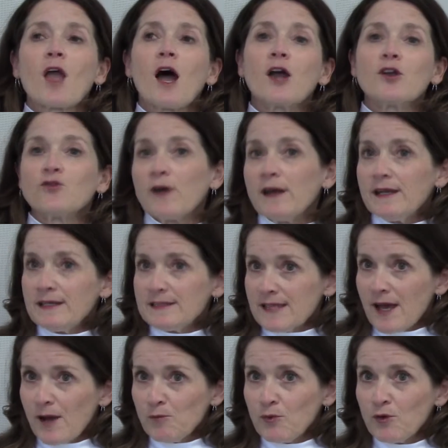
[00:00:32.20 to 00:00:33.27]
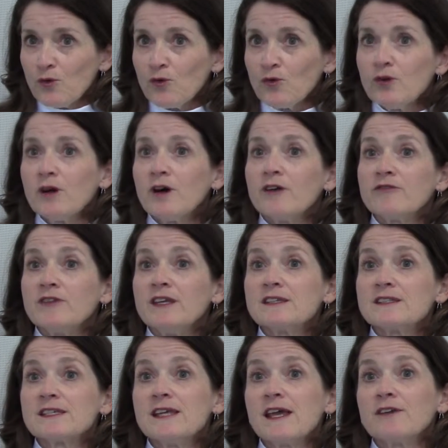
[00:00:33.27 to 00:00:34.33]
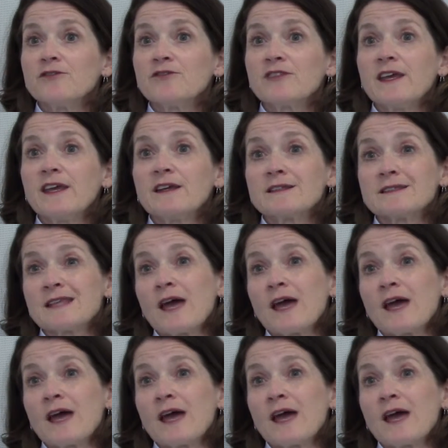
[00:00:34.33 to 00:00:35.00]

A great example of the Internet of Things,